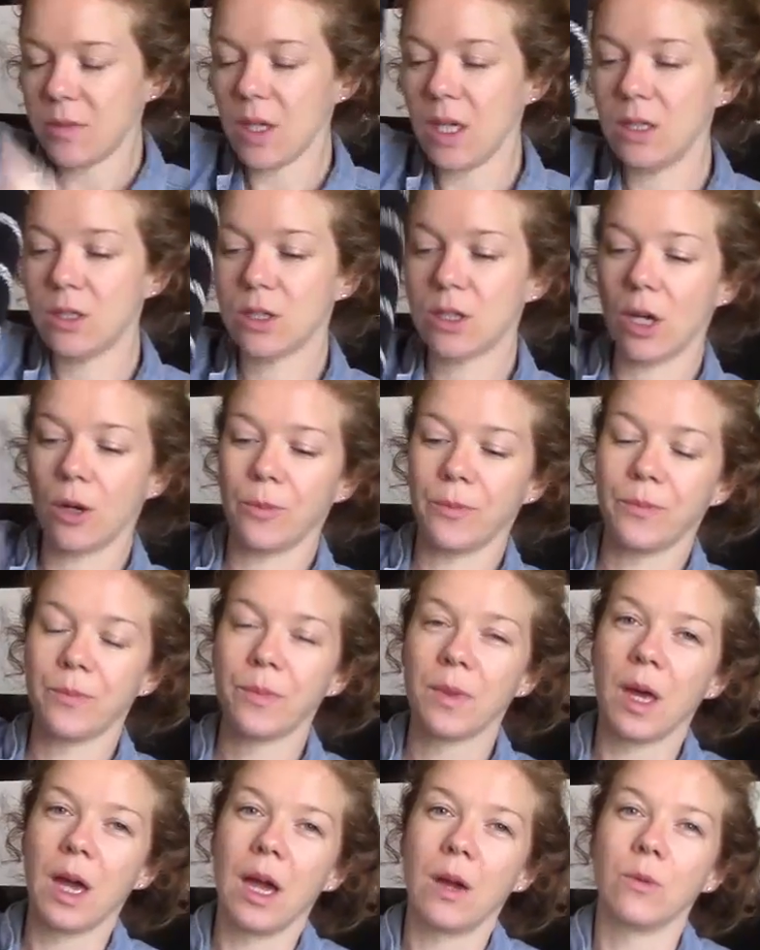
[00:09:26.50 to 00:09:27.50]
so
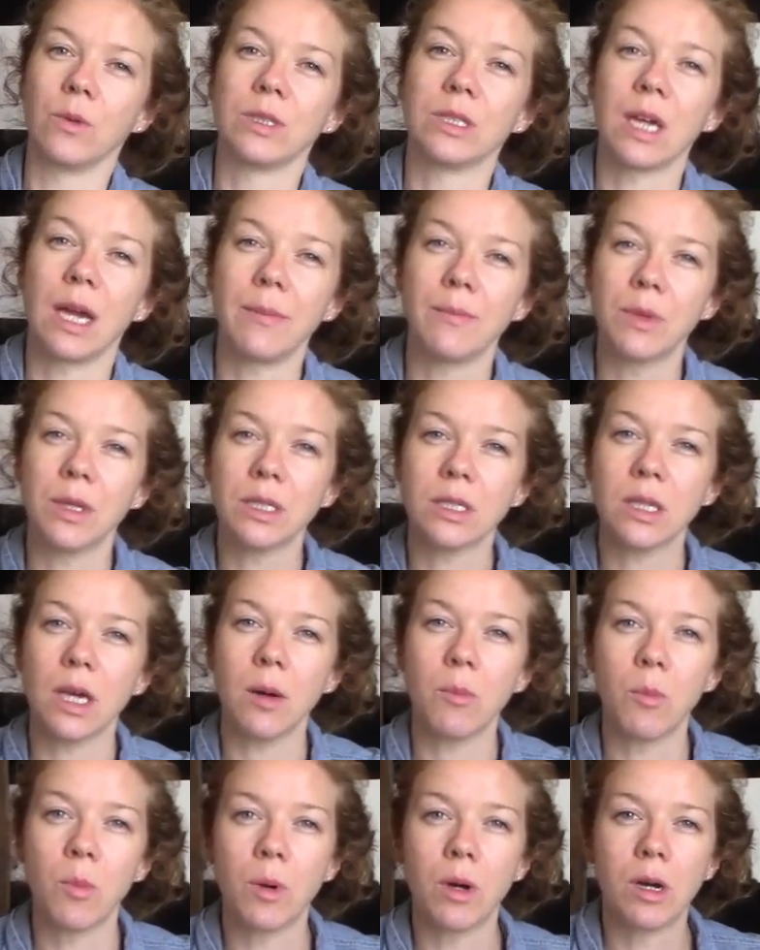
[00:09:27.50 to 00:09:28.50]
I will type this
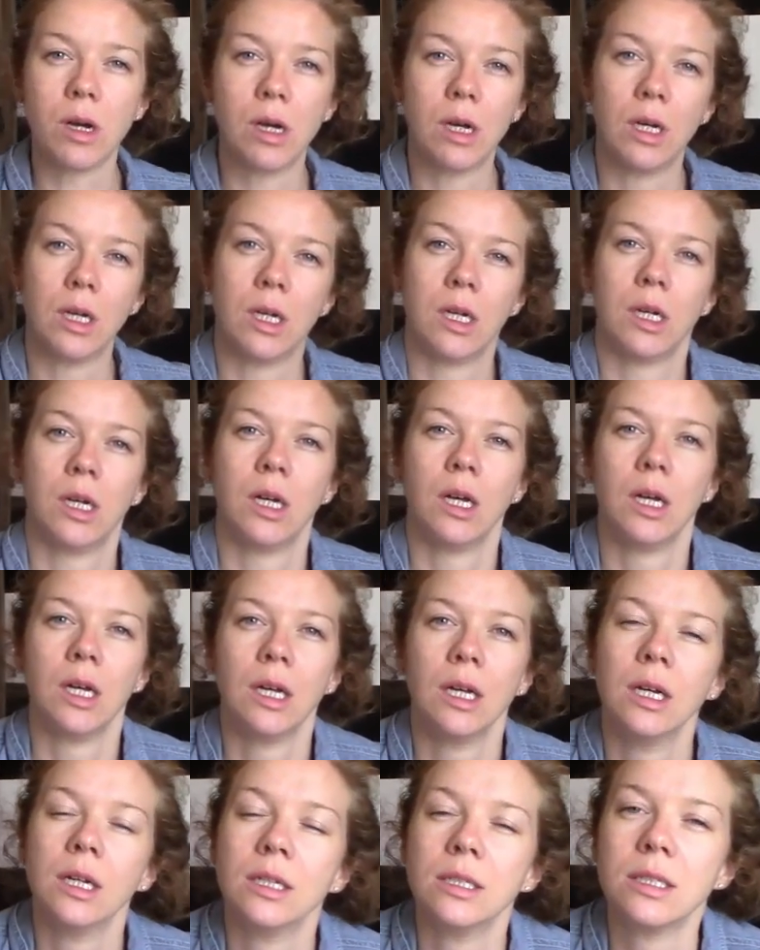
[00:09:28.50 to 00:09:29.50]
up,
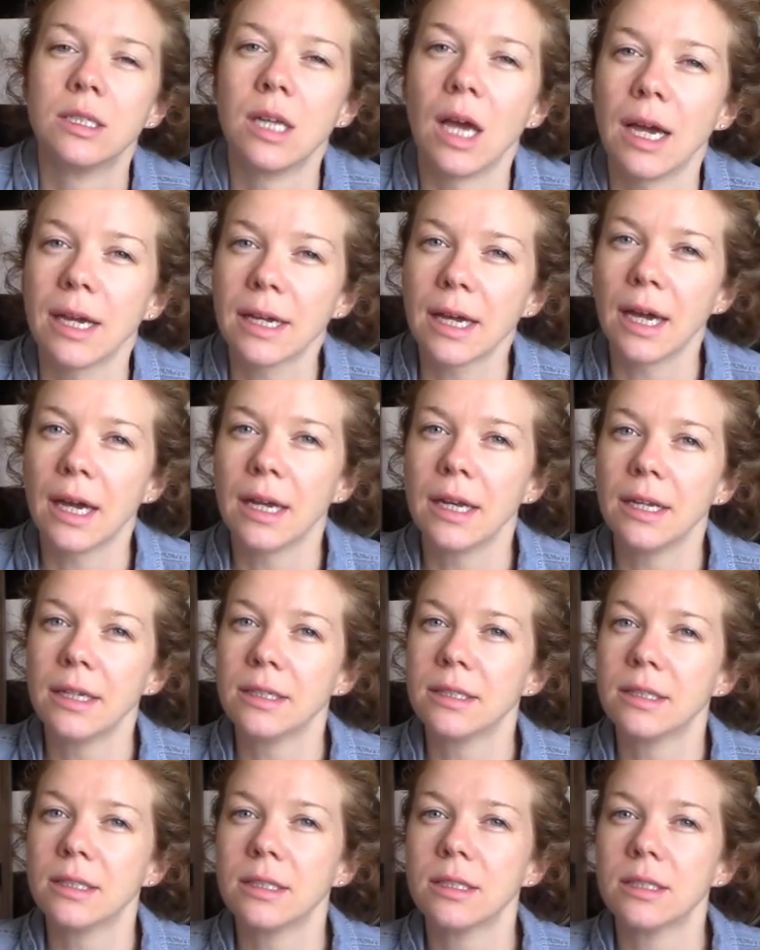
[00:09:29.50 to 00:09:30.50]
tech
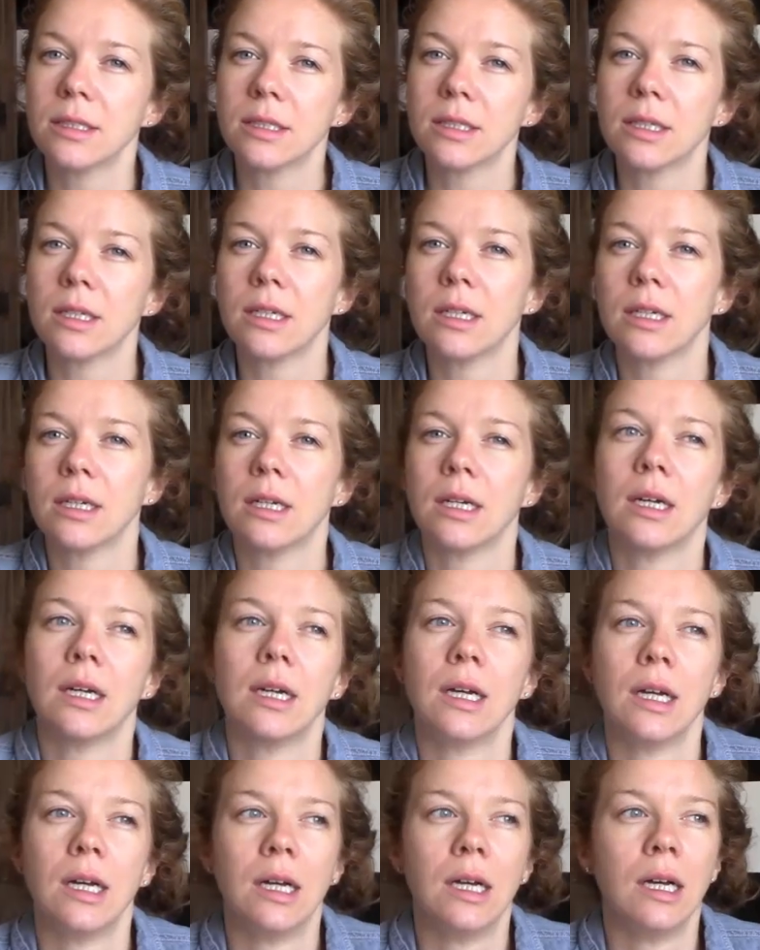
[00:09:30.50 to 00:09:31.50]
edit,
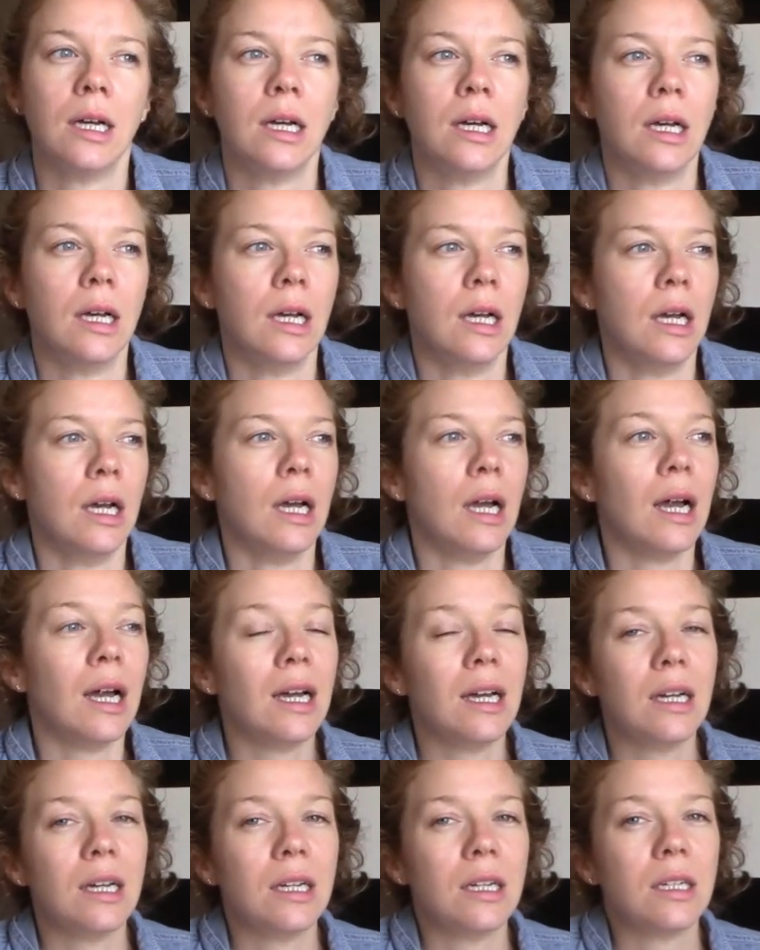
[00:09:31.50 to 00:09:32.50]

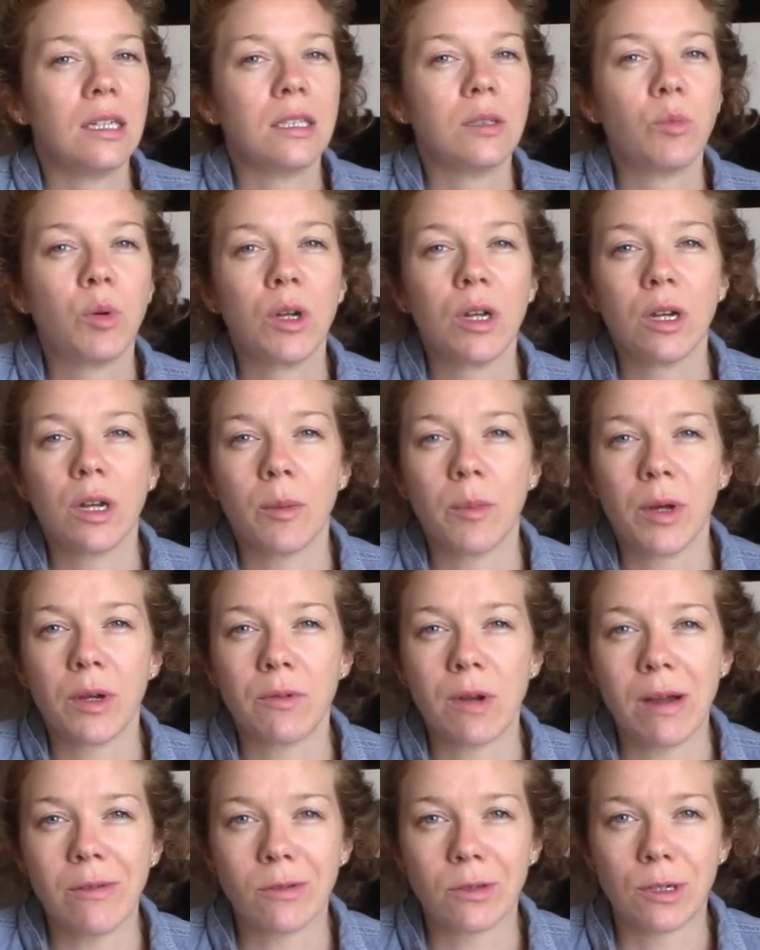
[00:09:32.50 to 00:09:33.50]
and put it up on
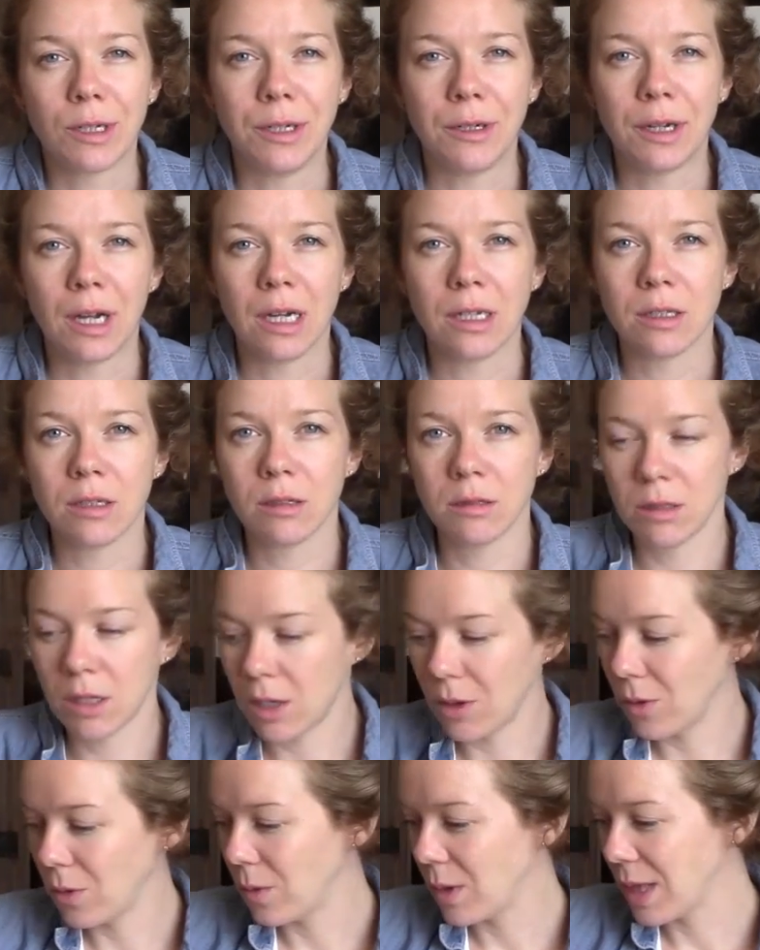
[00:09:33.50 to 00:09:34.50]
Ravelry. You guys will
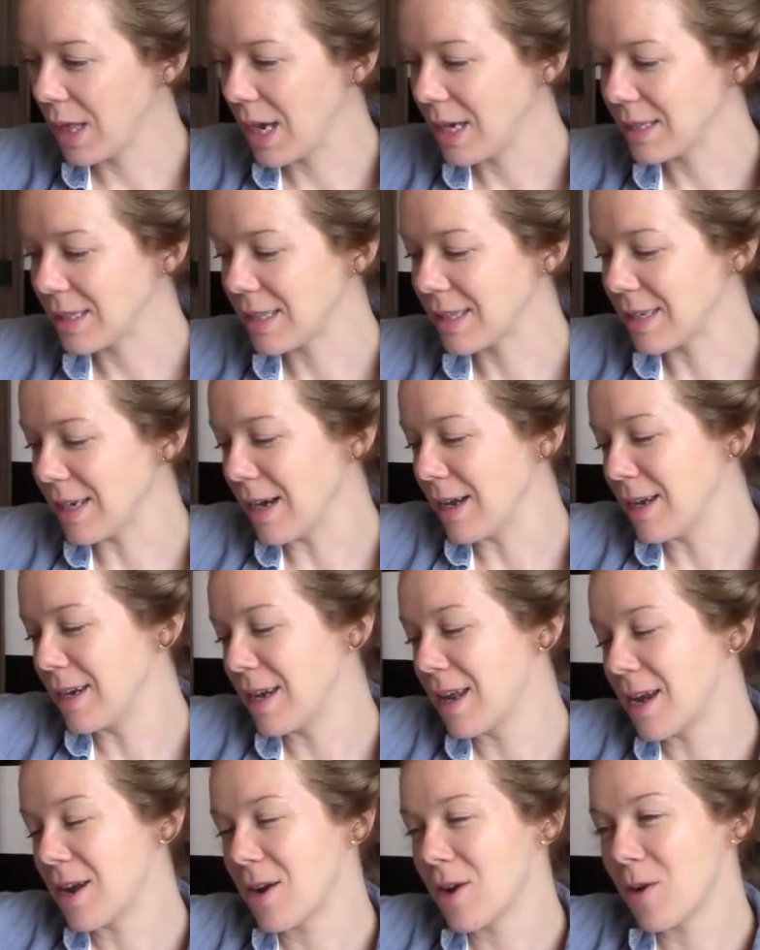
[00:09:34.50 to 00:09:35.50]
know when that's done,
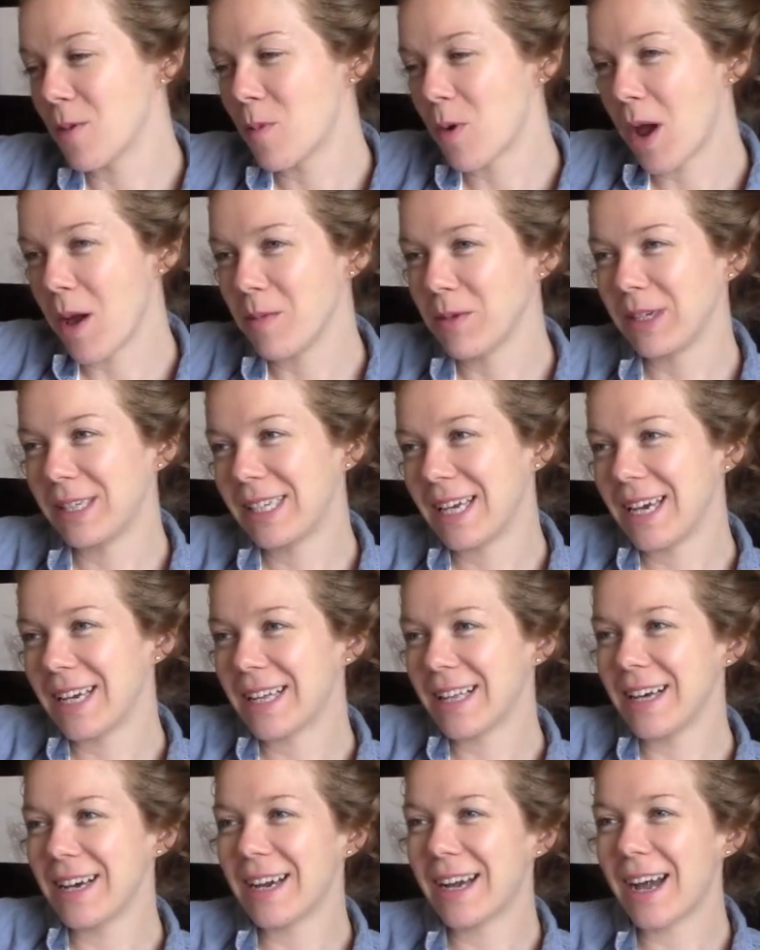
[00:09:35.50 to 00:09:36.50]
and it'll probably
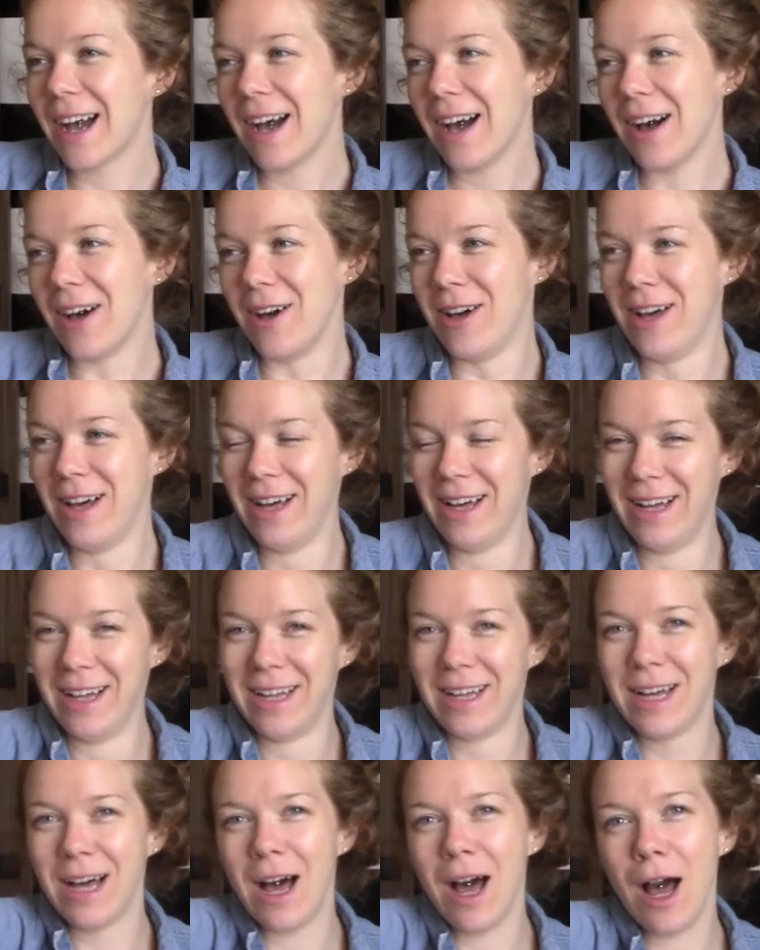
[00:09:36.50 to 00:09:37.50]
take like a
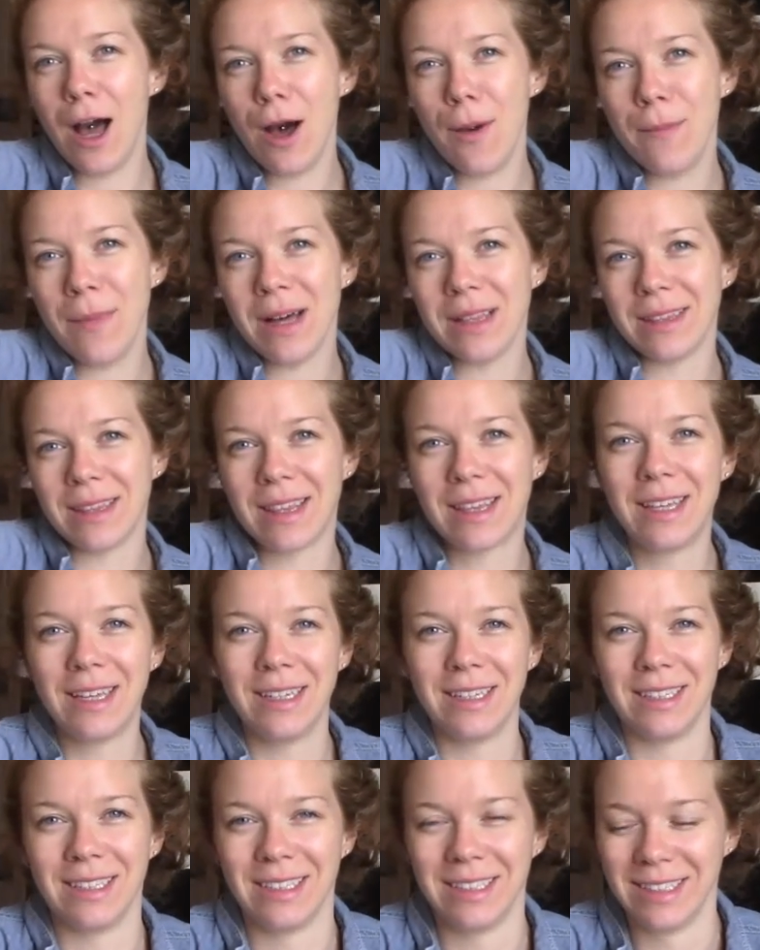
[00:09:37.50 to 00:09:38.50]
month.
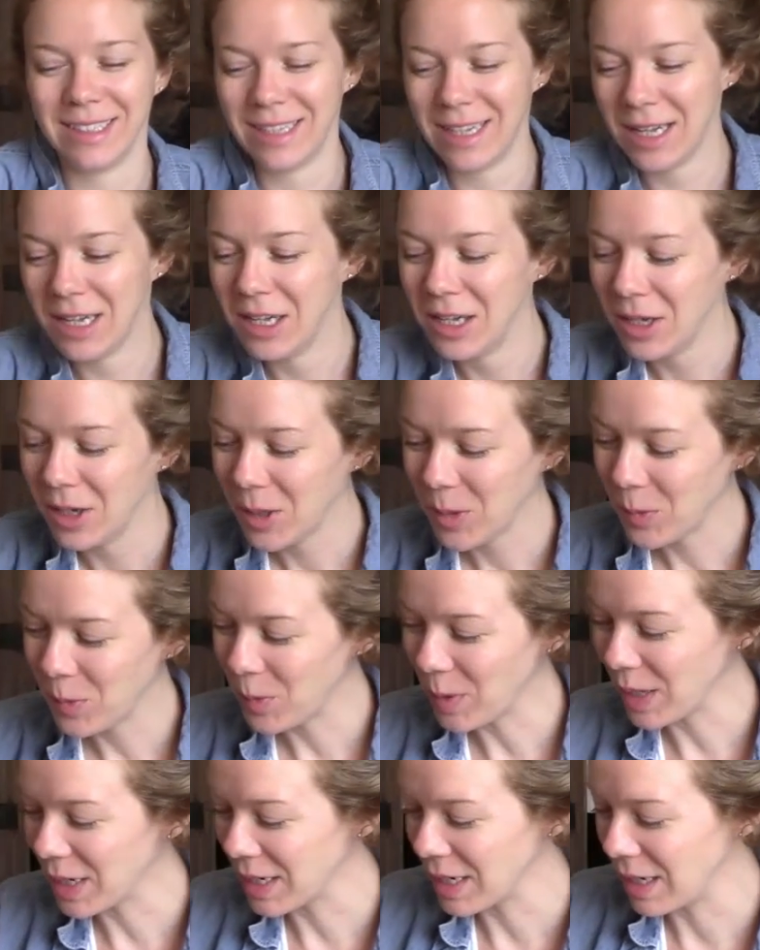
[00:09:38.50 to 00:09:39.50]

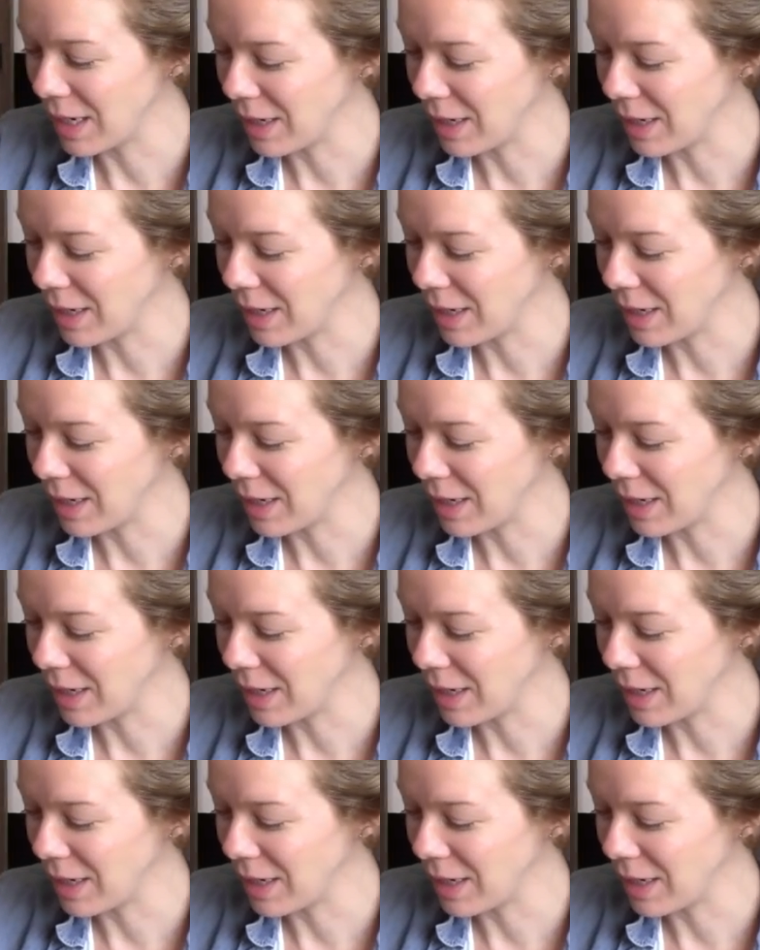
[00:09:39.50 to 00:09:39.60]
But